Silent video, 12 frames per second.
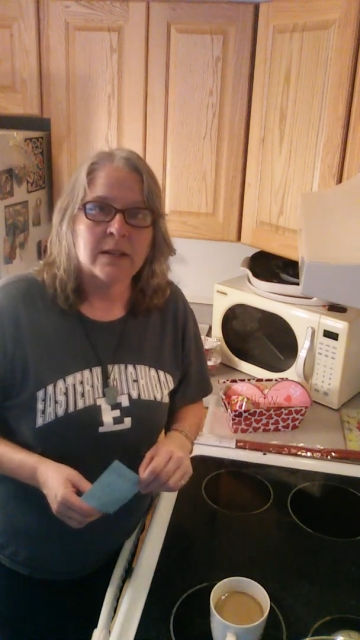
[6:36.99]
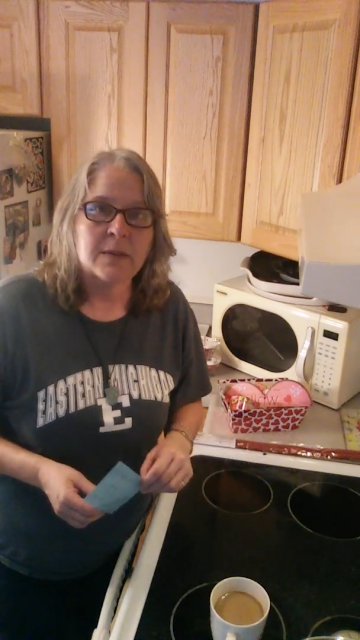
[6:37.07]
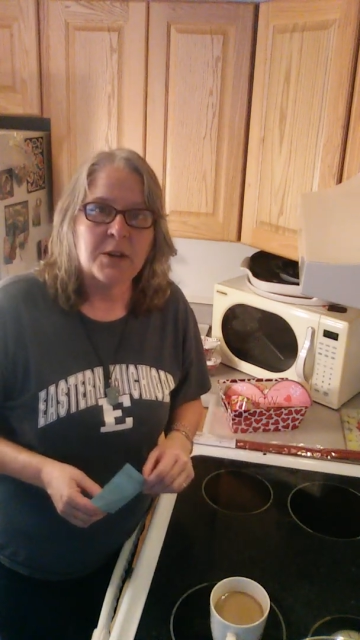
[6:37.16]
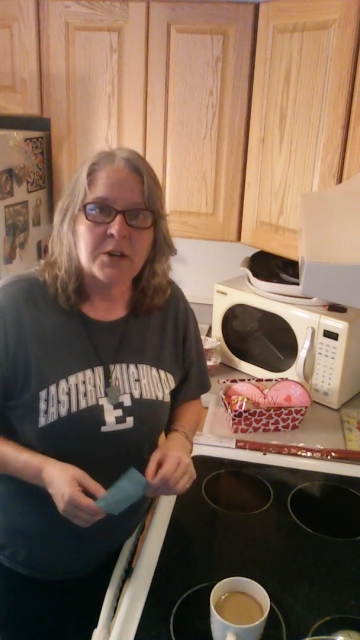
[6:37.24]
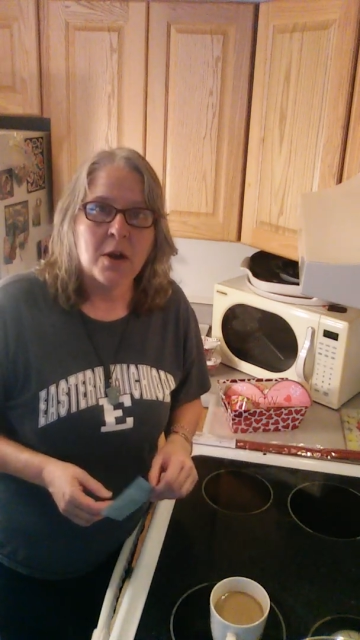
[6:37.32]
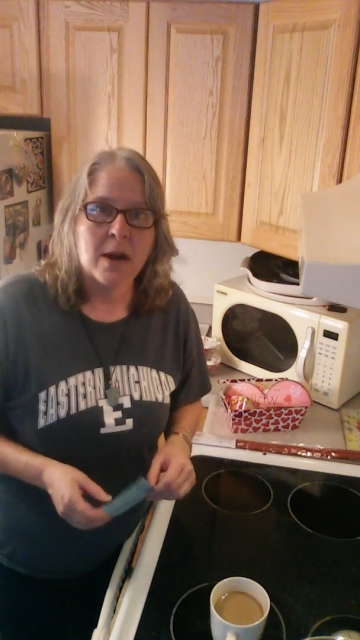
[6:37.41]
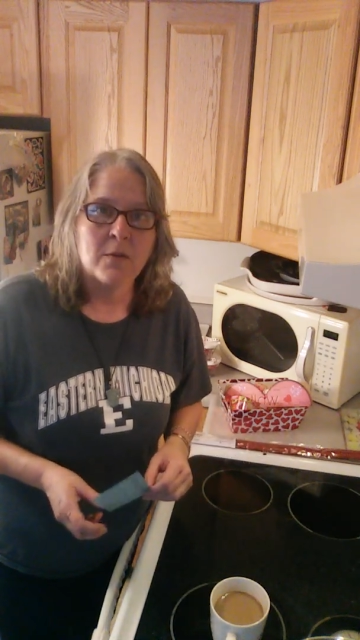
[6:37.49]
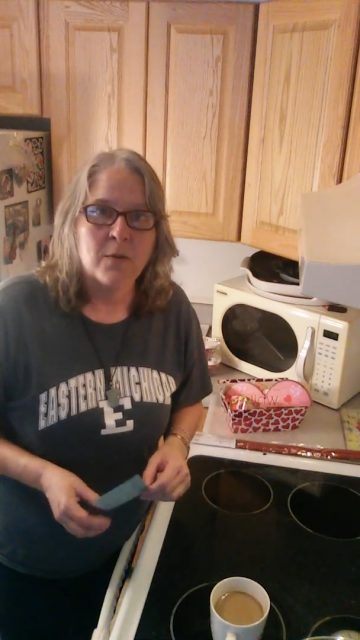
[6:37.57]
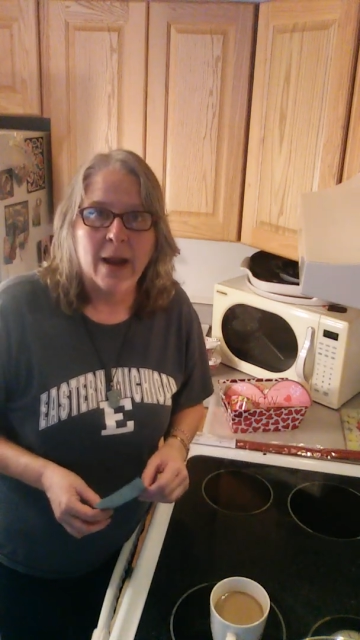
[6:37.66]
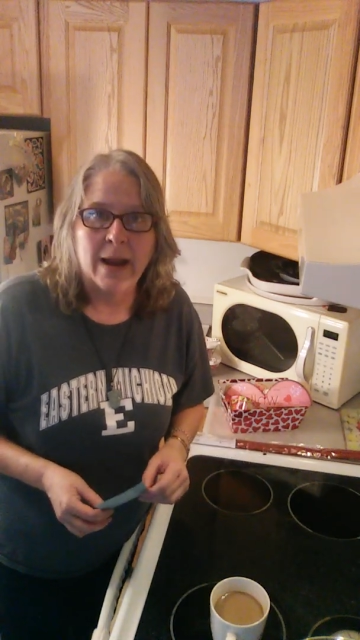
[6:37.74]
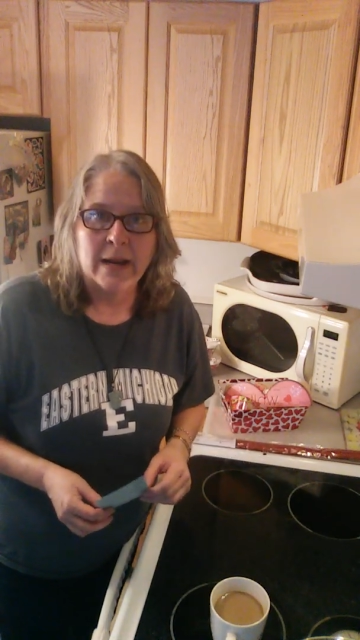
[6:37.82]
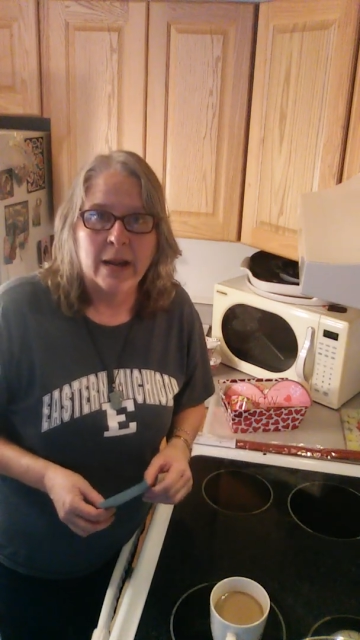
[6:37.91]
special on
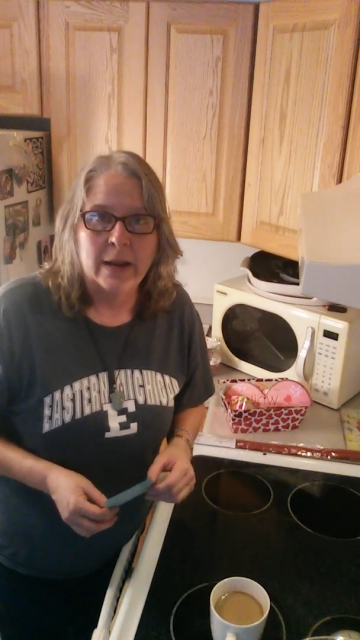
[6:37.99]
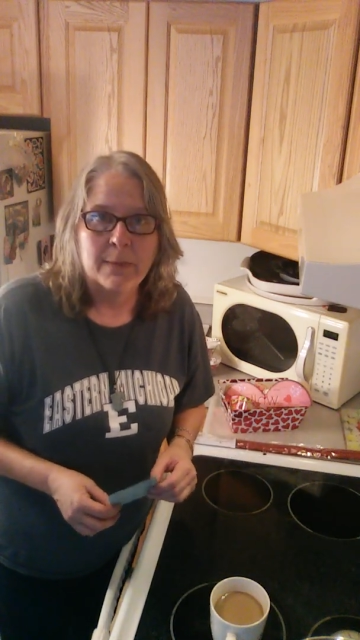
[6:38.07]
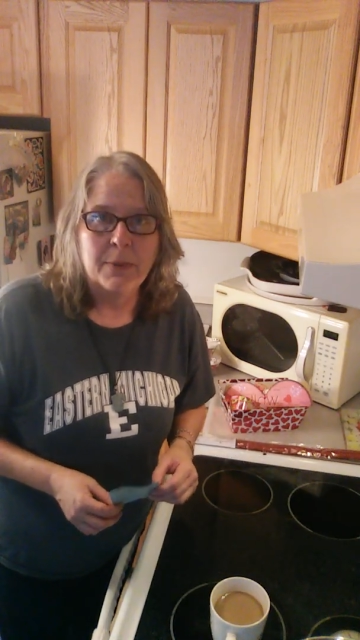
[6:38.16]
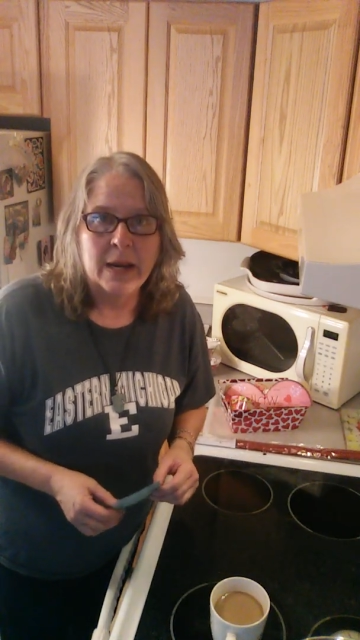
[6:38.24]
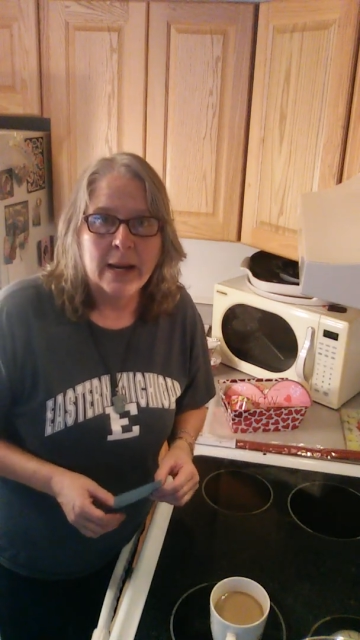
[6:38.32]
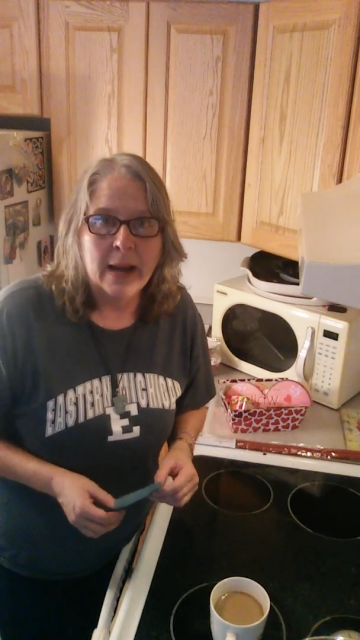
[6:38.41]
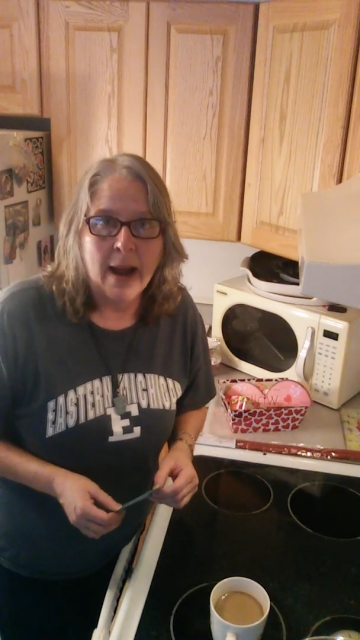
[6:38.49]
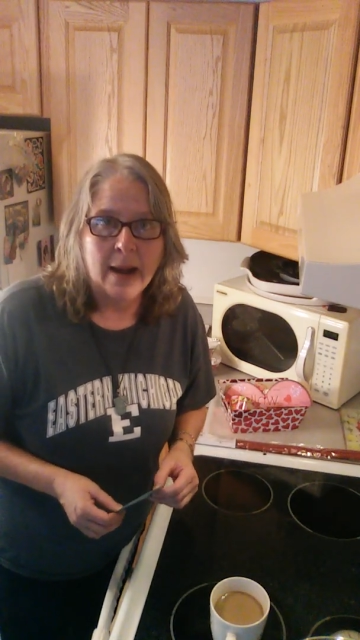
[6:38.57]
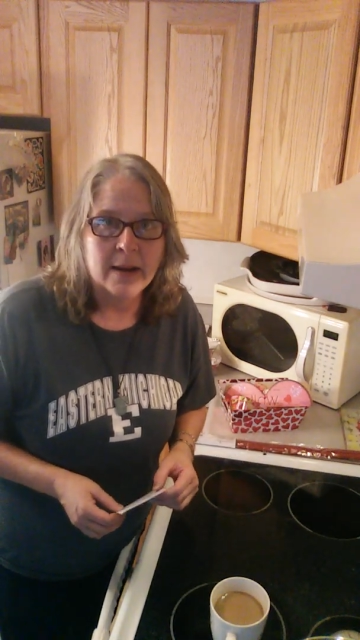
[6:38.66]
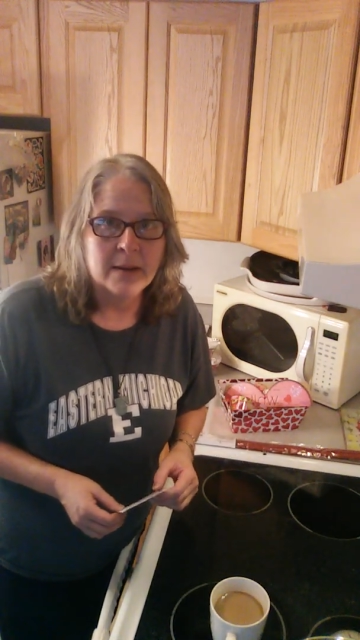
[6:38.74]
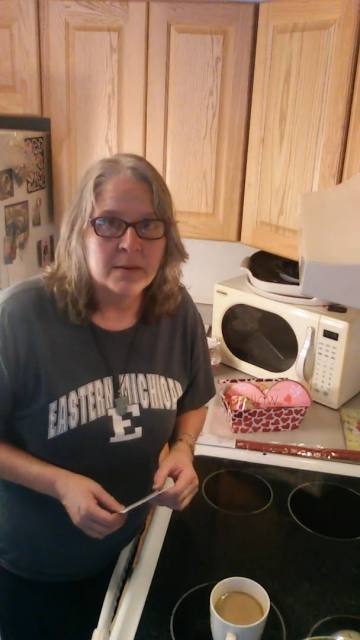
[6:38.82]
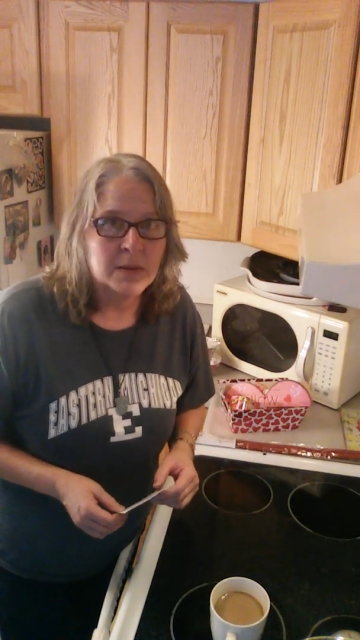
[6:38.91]
red and pink
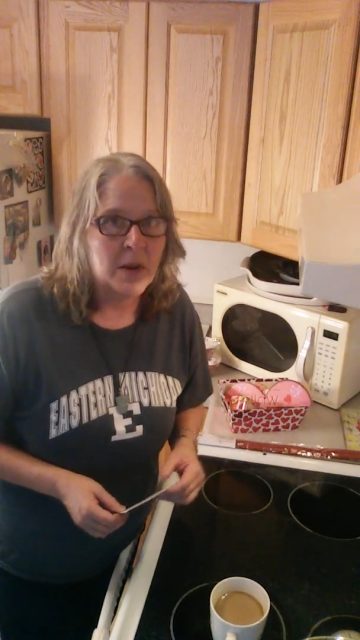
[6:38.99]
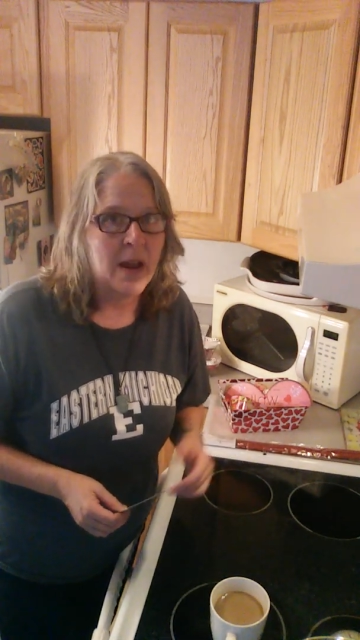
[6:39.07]
items.